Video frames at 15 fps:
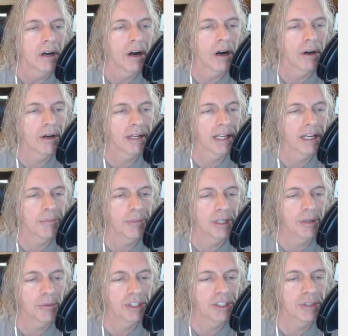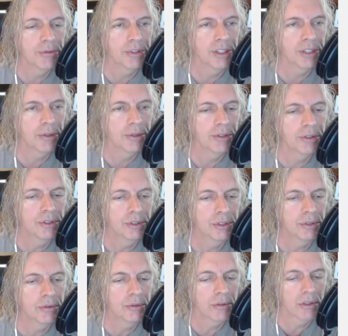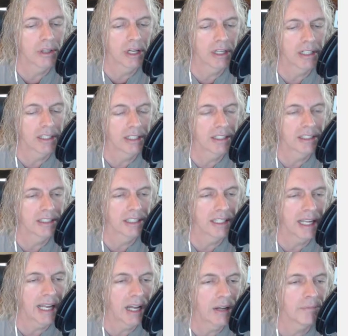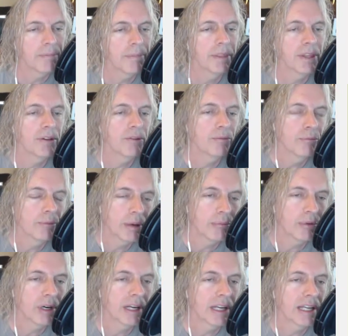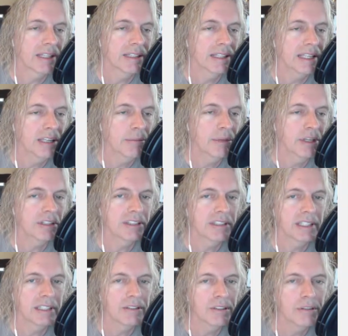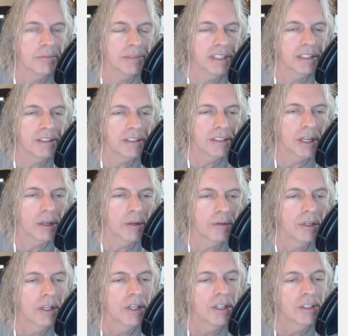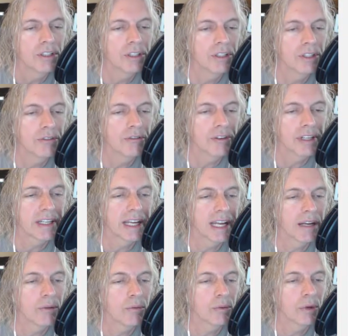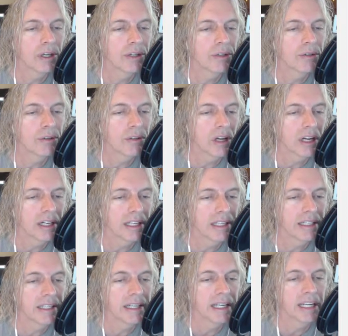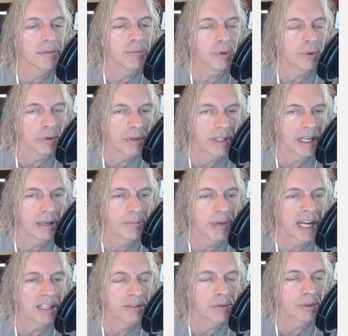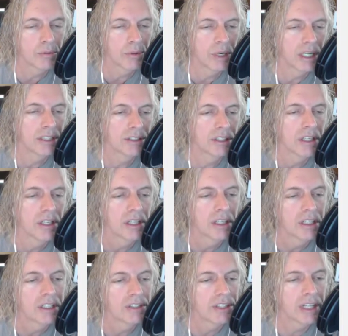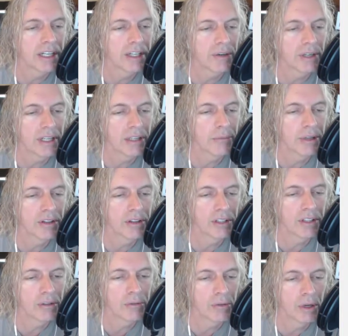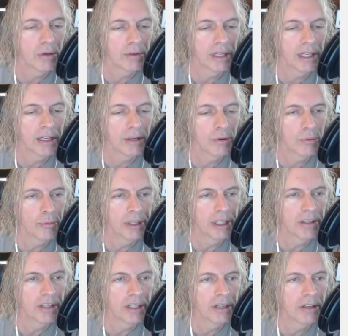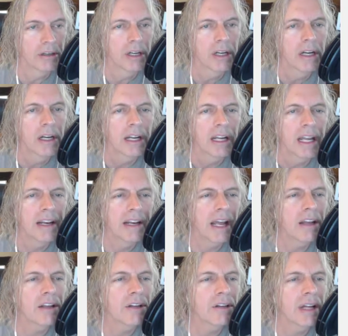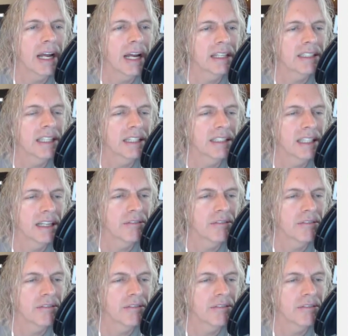are going to be what you would use to log into this account. You remember I got the email sent to me, so should you forget what your login name or that password was, check your email that you wrote and it'll be in there. And now you'll access